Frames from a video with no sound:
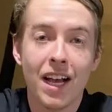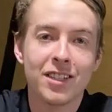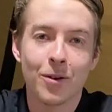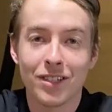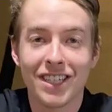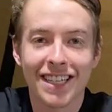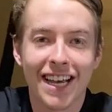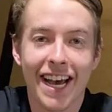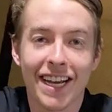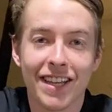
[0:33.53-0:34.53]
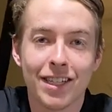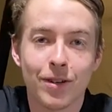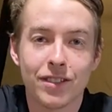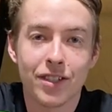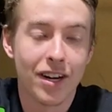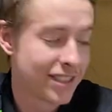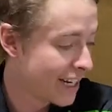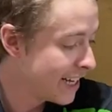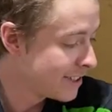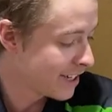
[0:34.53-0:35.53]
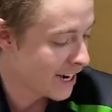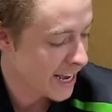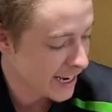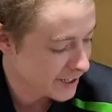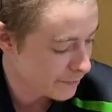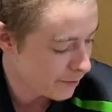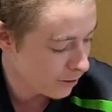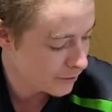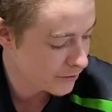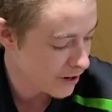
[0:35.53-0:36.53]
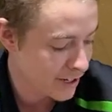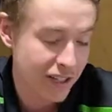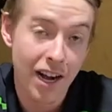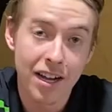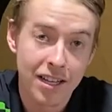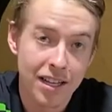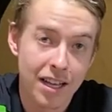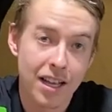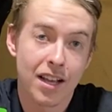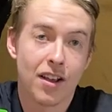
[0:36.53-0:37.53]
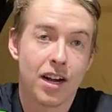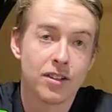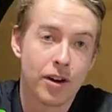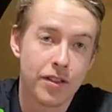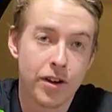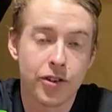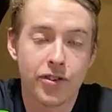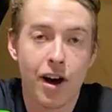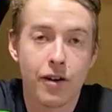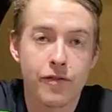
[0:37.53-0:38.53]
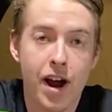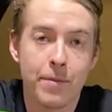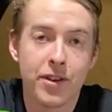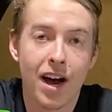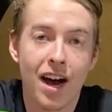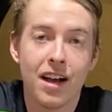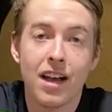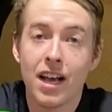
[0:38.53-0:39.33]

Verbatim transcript: So once you get the hang of these ones, guys, it is an easy fold stretcher, like a lot of the Oztrail frames are.